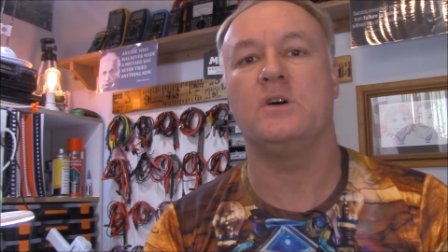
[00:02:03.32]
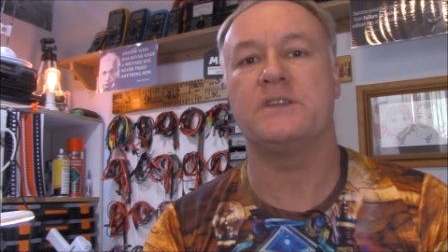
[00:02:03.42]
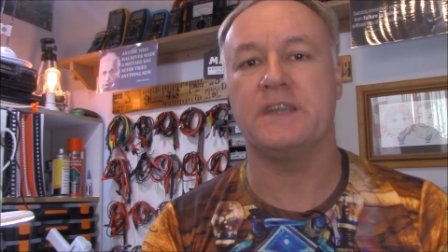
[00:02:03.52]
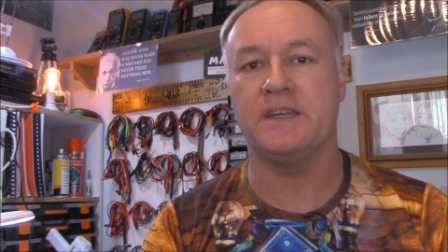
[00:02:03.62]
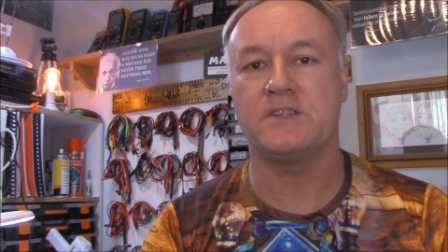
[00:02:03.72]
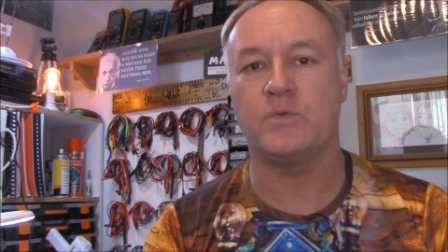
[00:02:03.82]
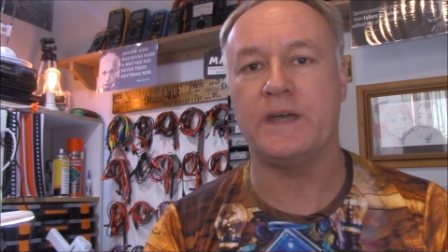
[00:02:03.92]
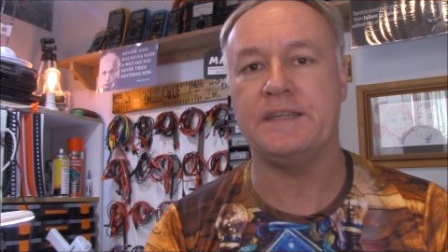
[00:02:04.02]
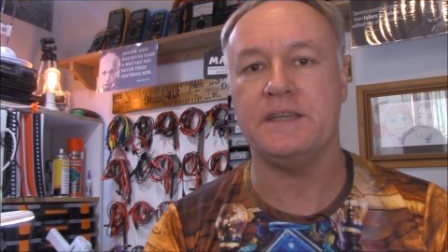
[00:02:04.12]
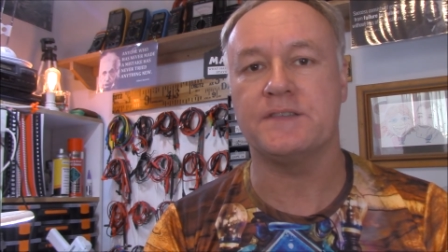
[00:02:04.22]

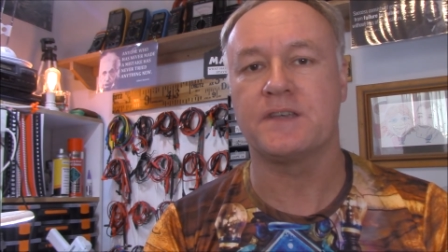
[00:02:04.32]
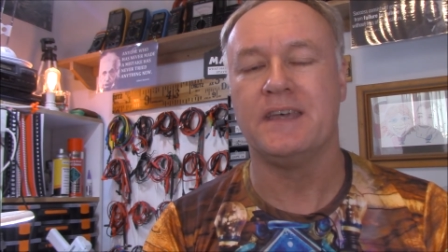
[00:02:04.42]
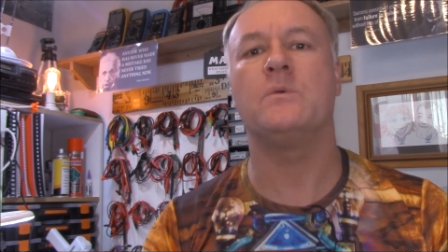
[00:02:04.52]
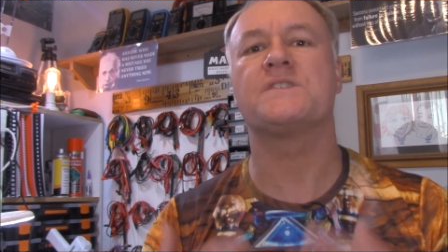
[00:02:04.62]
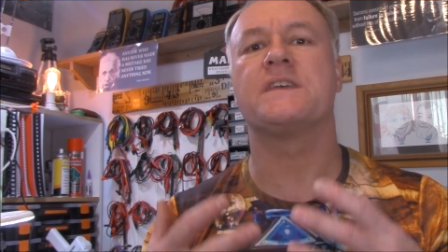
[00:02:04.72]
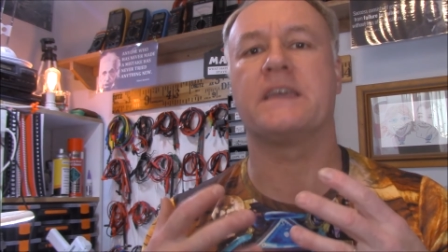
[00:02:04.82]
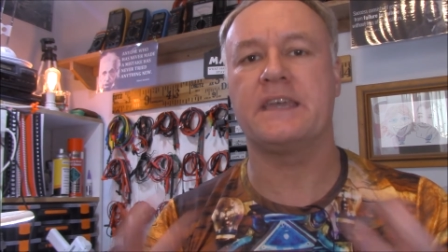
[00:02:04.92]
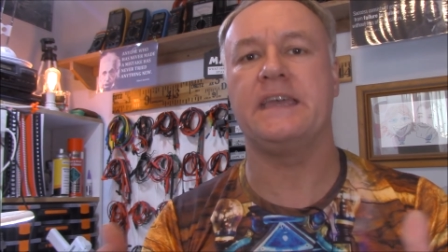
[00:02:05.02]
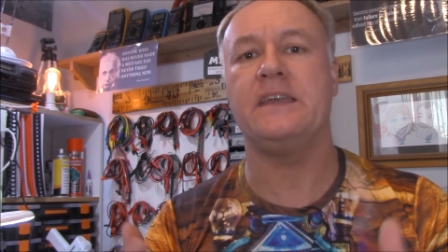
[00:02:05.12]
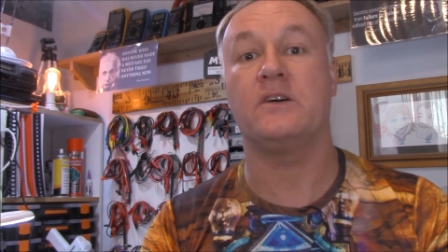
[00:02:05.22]
1920s. Eh, he wasn't
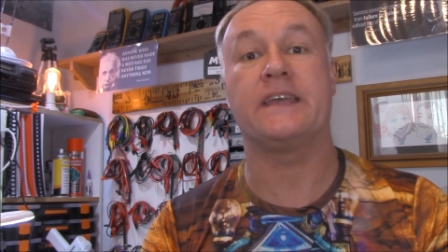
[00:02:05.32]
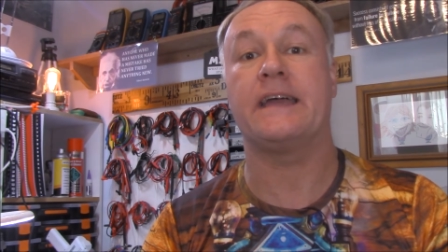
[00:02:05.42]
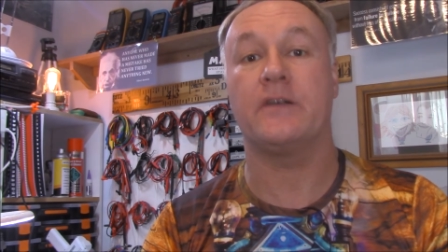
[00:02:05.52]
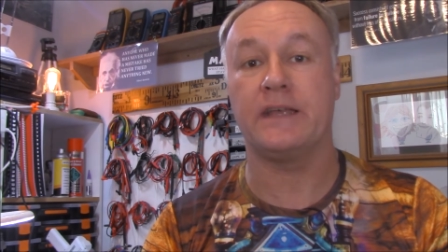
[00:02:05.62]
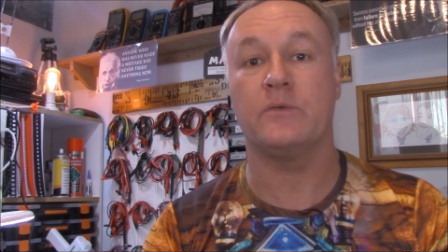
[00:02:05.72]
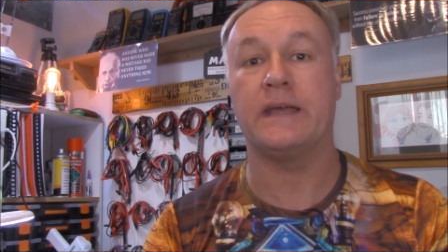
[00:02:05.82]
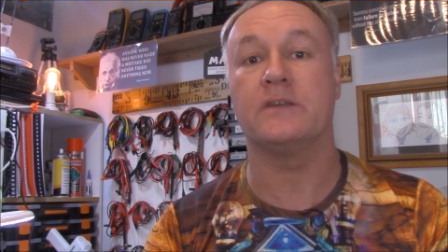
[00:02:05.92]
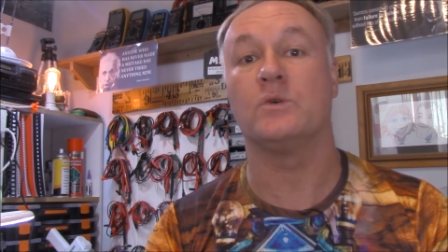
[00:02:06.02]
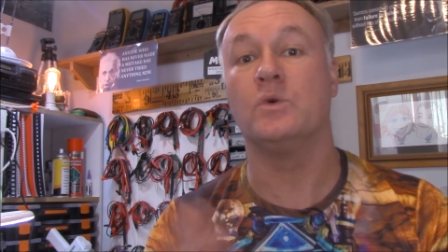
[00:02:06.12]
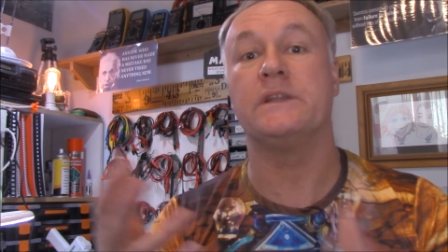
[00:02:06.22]
keen on carrying
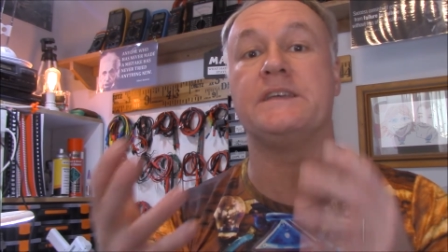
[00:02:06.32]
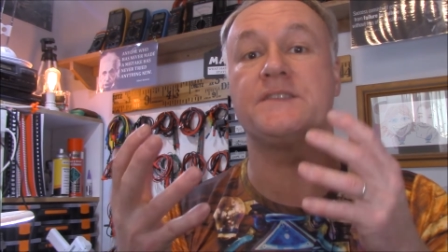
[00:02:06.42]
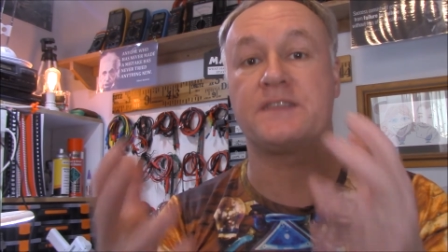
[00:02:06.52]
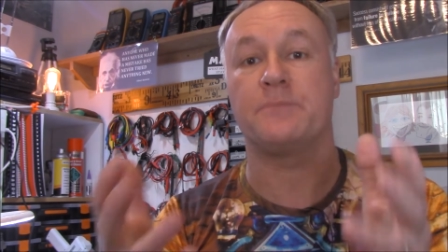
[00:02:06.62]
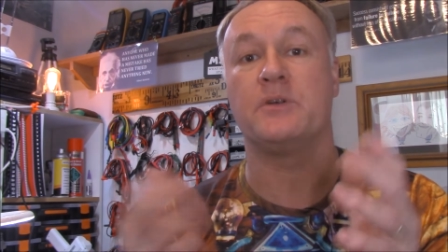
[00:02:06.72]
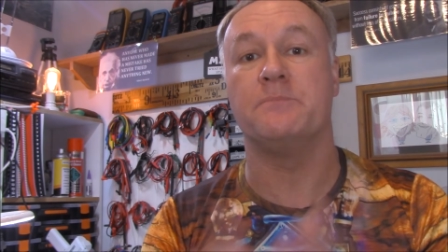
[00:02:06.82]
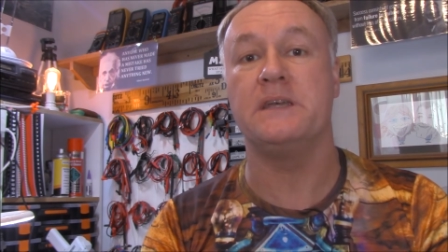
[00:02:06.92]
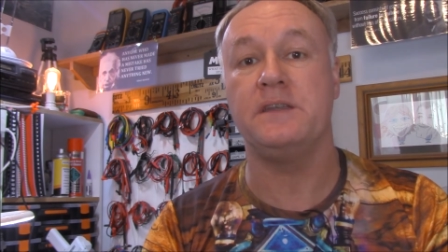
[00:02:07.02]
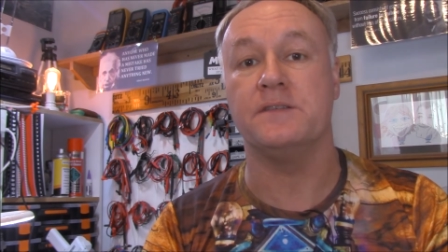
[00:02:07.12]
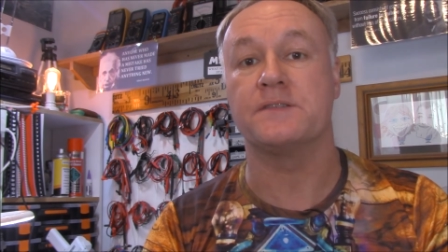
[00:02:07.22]
around all these separate
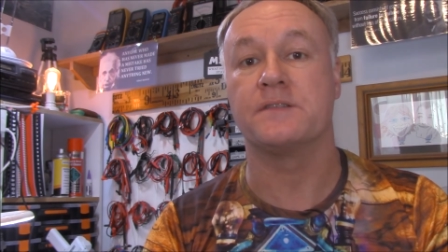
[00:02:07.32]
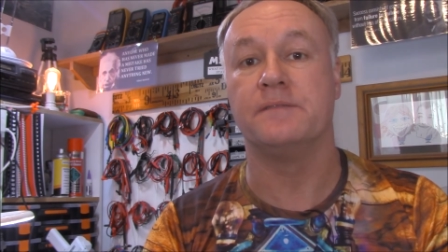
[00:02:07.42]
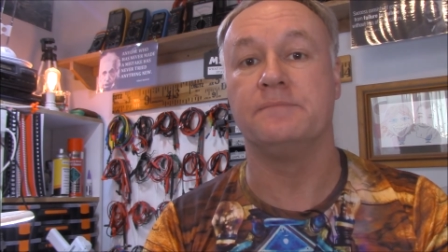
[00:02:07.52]
meters.